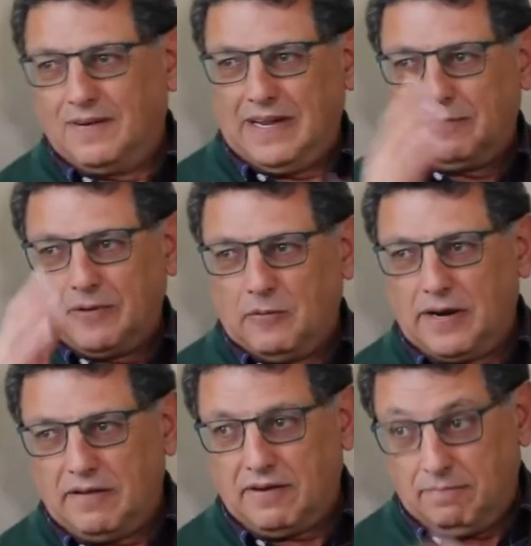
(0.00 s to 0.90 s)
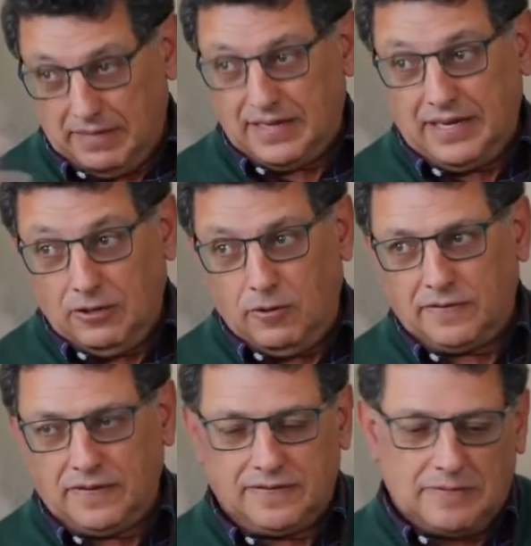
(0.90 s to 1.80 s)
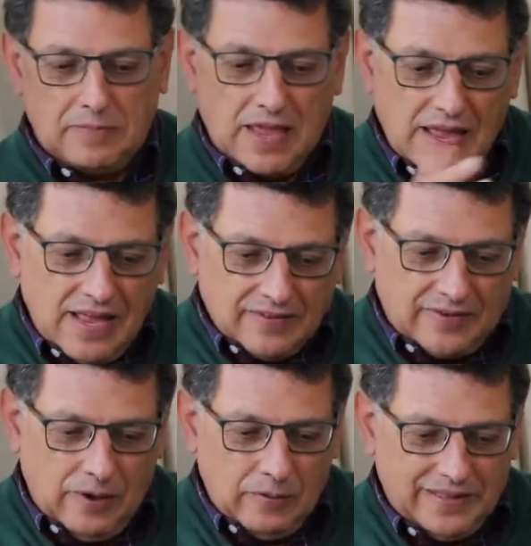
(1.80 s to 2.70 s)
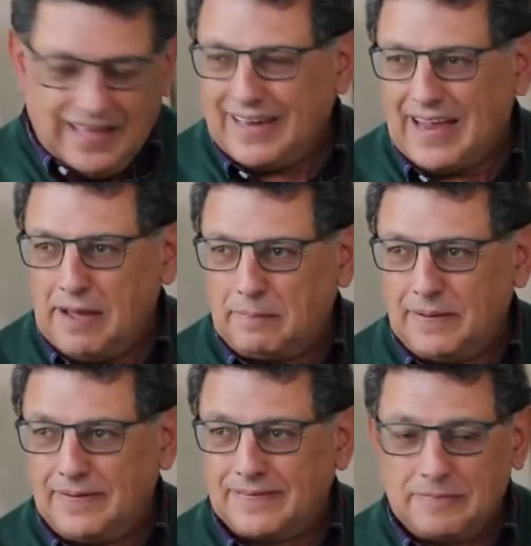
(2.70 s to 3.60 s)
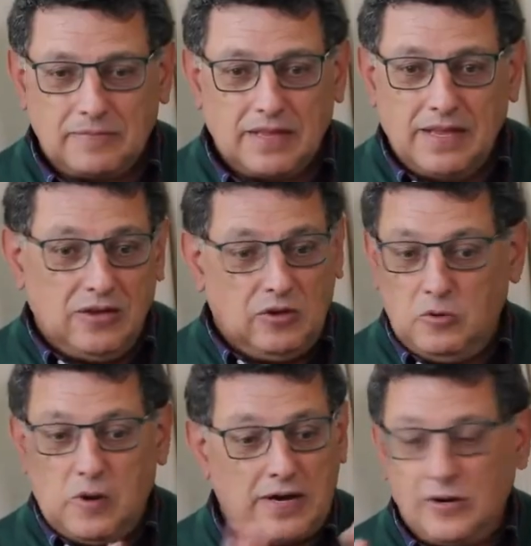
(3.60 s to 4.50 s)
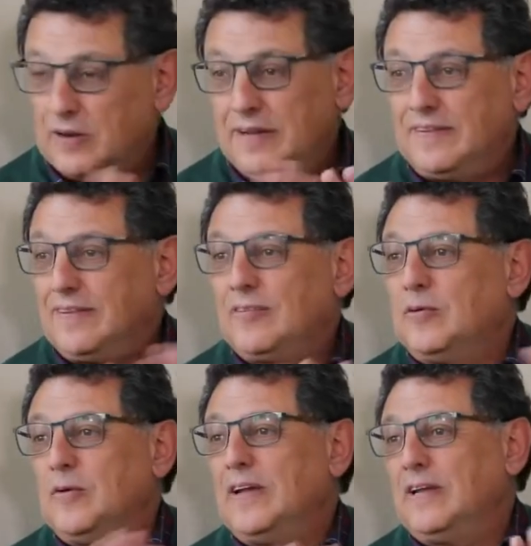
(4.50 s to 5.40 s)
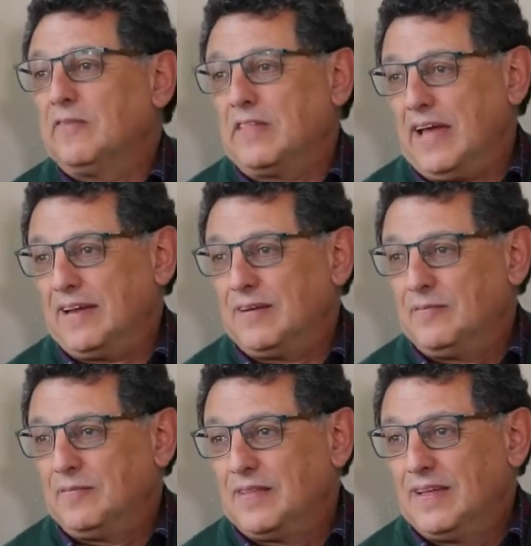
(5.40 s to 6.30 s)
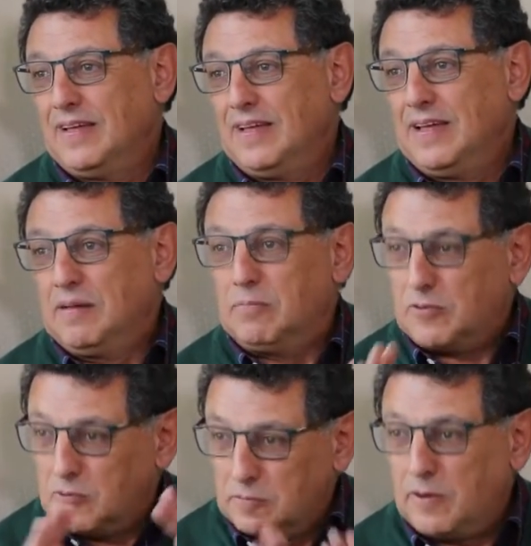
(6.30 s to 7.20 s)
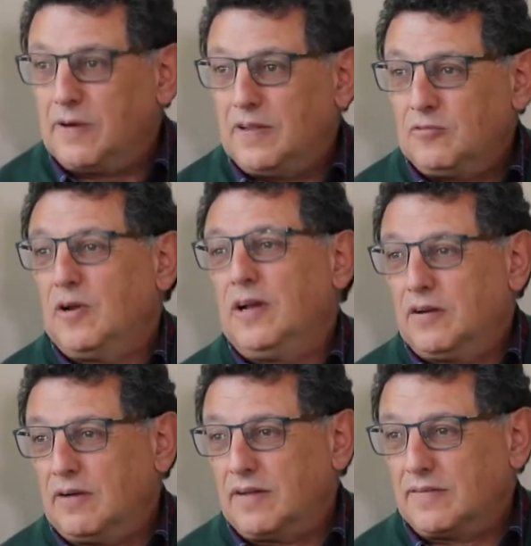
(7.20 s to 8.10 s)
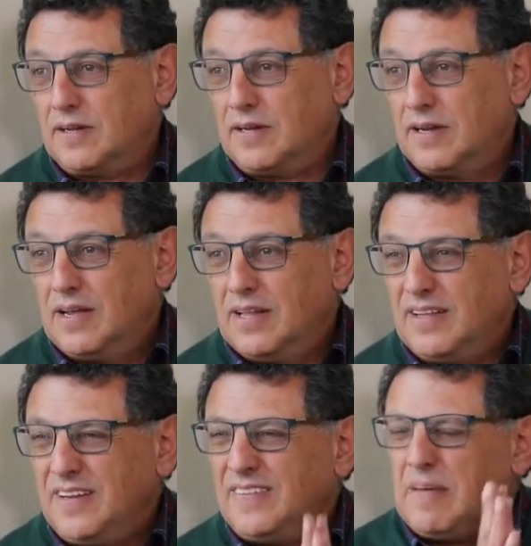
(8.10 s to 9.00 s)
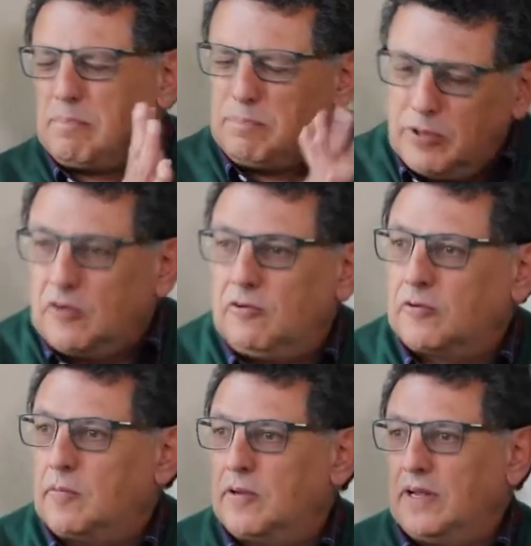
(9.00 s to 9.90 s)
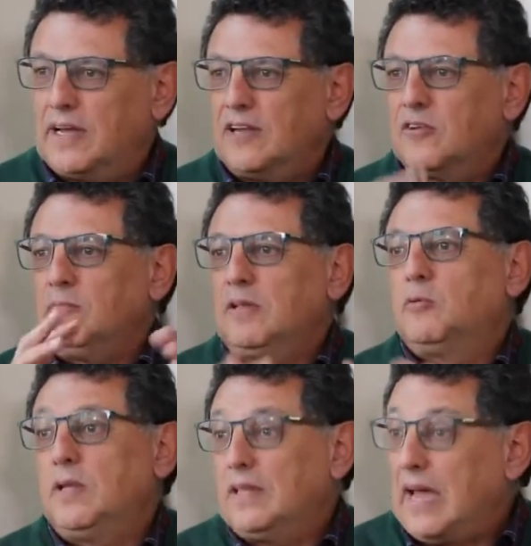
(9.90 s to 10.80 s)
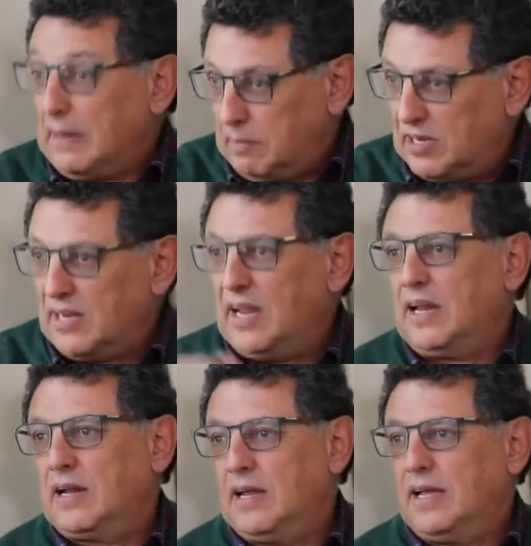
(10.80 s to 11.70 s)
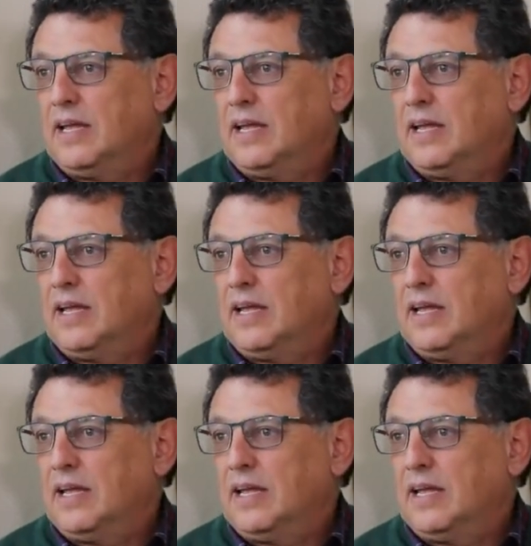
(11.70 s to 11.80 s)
lips or whatever, making noises. So when that happens, you are not listening to any of that. But your body is really resting. There is a beautiful communication between that epigenetically